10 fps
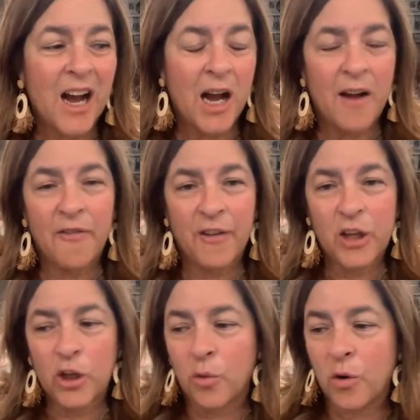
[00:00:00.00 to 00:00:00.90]
off
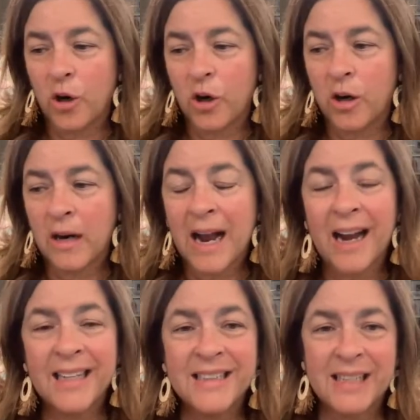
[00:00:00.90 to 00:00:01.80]
your
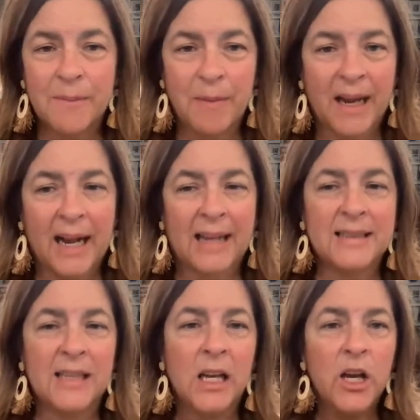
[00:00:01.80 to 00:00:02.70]
icing
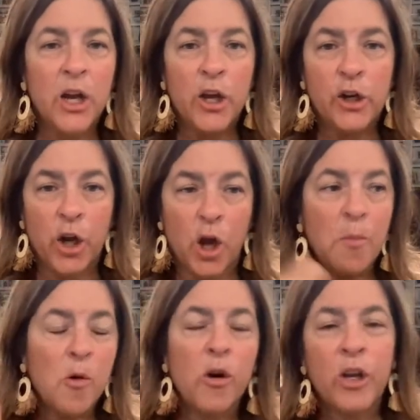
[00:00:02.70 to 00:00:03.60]
bags. No
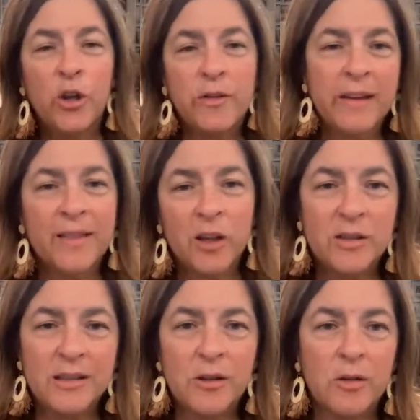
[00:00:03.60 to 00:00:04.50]
more using
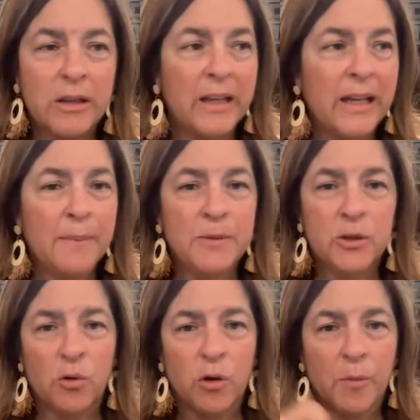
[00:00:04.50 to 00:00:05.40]
those little
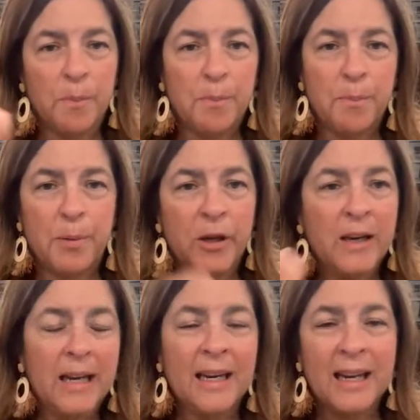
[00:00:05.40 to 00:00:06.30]
clips or
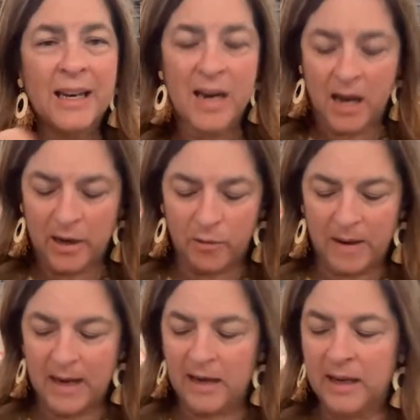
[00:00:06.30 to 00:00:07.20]
putting a knot
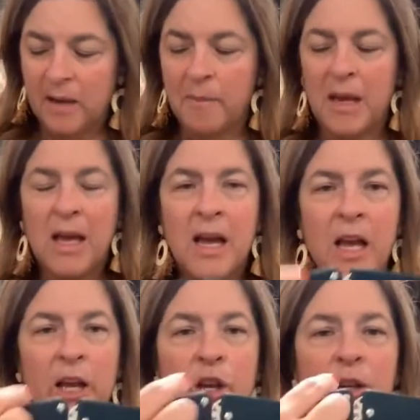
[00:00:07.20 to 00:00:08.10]
around them.
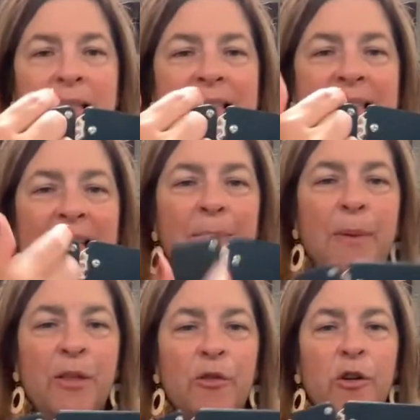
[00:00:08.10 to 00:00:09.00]
You just slip
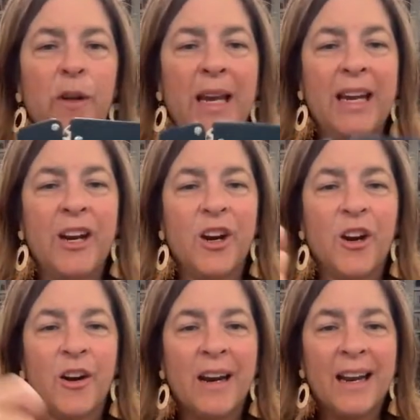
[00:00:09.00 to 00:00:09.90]
it through
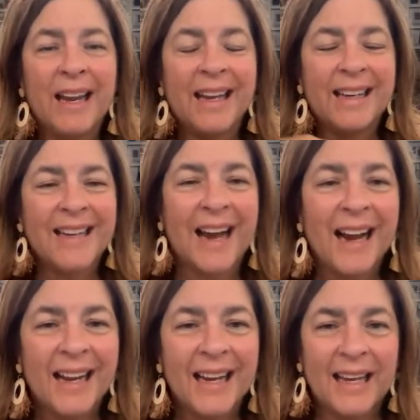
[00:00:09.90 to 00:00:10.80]
here. It
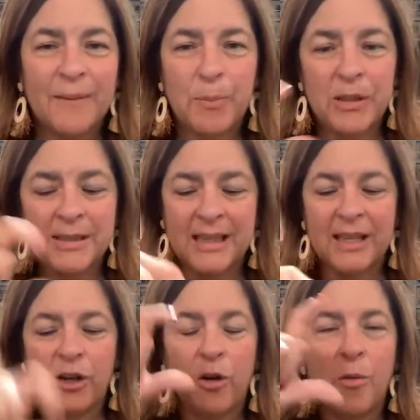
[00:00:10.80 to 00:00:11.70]
puts a
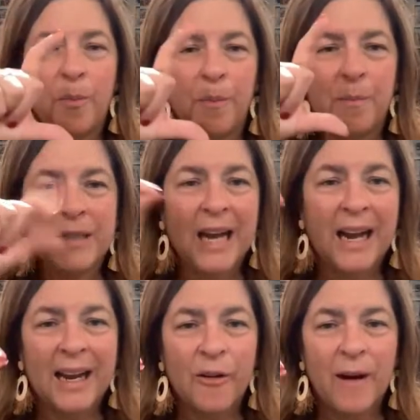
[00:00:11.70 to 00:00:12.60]
little
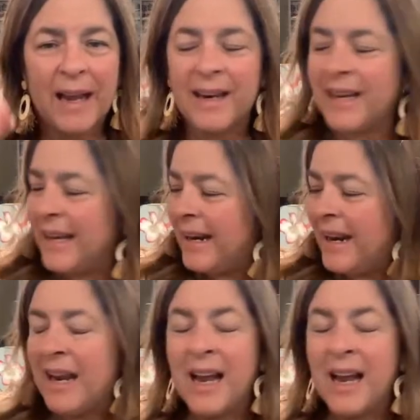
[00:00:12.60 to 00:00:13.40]
tie around it.